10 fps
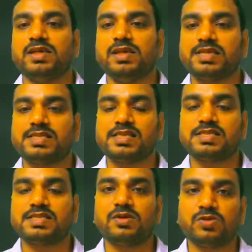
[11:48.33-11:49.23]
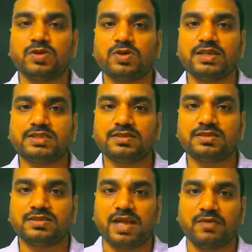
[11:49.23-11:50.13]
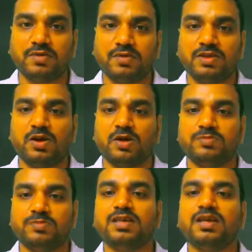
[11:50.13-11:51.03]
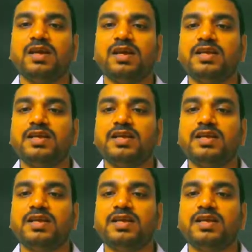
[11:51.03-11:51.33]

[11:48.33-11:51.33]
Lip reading: Here S is the total distance traveled by the object,